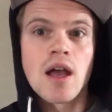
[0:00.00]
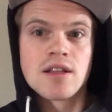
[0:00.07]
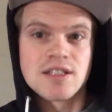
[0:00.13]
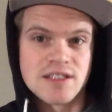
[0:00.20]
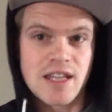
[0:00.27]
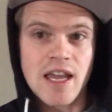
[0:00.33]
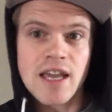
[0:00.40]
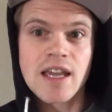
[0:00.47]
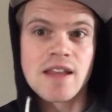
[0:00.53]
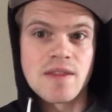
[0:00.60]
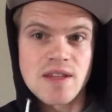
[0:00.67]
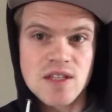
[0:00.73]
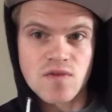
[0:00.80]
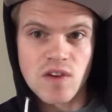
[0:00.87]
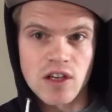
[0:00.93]
Today, in
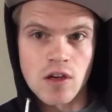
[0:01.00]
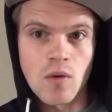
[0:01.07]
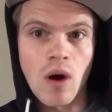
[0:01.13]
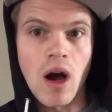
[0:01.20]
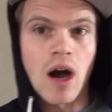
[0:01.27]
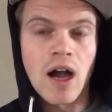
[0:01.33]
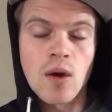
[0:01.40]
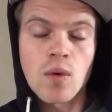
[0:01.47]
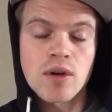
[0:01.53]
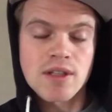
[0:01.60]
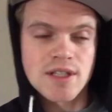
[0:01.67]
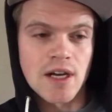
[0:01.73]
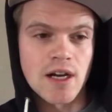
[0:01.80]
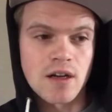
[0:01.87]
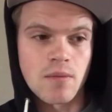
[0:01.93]
this video, I want
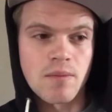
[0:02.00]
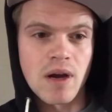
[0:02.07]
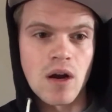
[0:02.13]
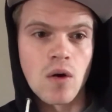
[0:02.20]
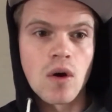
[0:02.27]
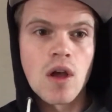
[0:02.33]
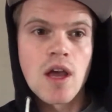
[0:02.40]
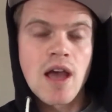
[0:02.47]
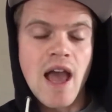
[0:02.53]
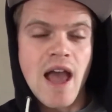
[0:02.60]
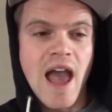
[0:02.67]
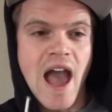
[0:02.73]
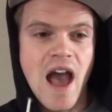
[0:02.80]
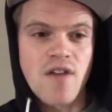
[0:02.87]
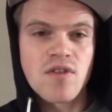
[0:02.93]
to talk about
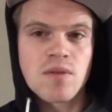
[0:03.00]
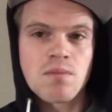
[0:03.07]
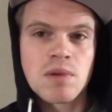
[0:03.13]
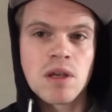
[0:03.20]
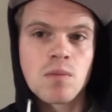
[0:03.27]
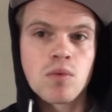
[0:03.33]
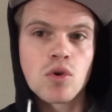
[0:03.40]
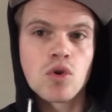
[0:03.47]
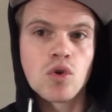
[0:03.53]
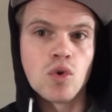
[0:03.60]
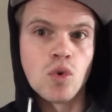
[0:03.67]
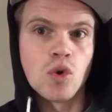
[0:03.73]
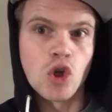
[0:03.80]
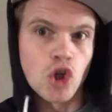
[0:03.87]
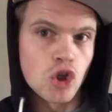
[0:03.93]
having people
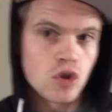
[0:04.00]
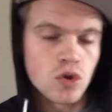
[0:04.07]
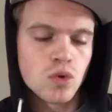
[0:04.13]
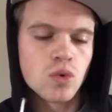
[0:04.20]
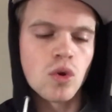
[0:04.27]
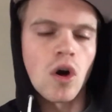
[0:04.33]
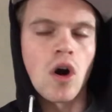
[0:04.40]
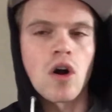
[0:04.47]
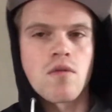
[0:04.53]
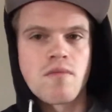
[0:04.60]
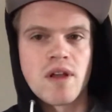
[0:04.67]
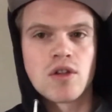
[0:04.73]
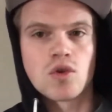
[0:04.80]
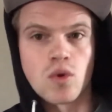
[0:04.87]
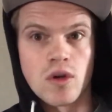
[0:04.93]
who you are
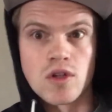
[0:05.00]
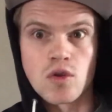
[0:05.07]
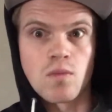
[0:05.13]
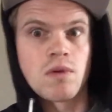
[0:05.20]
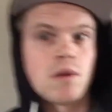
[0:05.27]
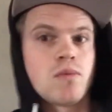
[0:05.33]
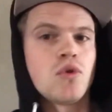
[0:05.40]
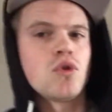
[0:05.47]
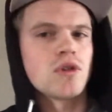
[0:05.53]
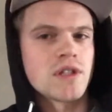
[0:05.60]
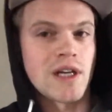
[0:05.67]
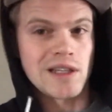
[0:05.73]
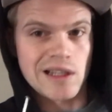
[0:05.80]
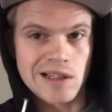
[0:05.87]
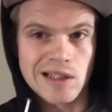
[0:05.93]
mentoring. So people who are
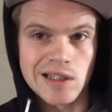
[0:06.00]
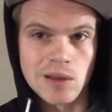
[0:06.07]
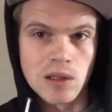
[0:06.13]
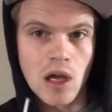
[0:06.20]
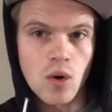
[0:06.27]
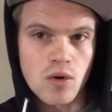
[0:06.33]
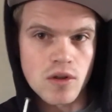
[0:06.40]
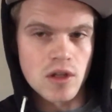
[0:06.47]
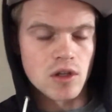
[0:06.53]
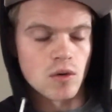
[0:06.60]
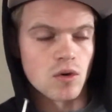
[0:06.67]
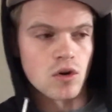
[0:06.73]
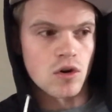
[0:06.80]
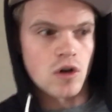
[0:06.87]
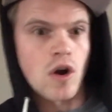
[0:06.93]
technically lower than you
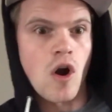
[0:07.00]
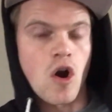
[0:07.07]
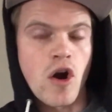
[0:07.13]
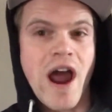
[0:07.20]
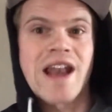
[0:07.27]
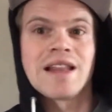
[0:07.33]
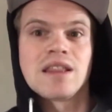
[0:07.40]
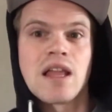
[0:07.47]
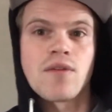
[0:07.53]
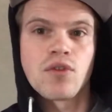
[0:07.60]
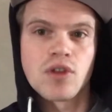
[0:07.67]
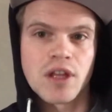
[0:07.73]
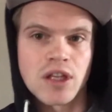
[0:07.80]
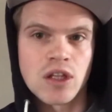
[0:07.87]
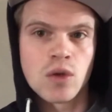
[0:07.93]
or are at a level
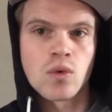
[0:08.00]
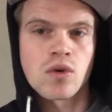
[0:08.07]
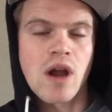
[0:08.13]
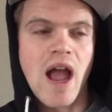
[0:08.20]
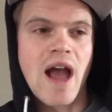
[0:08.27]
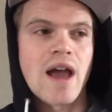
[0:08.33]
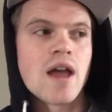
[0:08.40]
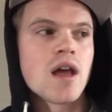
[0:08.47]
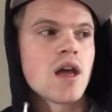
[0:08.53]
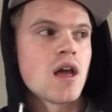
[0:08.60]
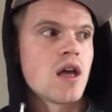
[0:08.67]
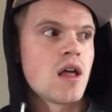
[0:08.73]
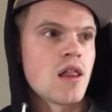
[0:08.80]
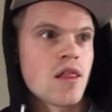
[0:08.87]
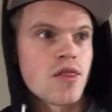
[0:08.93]
that you were at
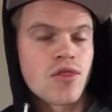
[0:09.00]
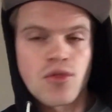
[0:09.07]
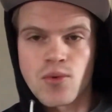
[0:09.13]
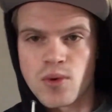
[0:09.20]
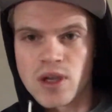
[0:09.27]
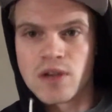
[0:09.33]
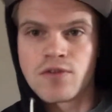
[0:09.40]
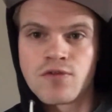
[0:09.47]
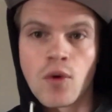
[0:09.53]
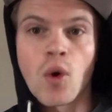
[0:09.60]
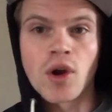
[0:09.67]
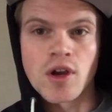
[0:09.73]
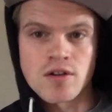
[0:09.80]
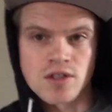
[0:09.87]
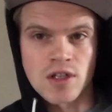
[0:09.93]
three, four
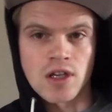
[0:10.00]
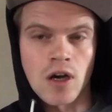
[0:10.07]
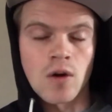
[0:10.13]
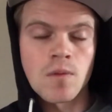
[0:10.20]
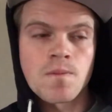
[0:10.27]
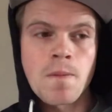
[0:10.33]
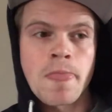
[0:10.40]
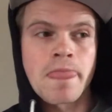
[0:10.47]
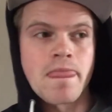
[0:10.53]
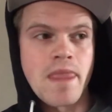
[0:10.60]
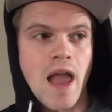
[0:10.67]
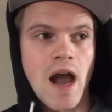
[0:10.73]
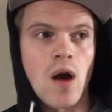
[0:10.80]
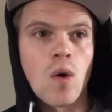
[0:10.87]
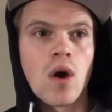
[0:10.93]
years ago.
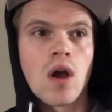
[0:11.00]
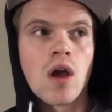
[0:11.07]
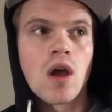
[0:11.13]
Now,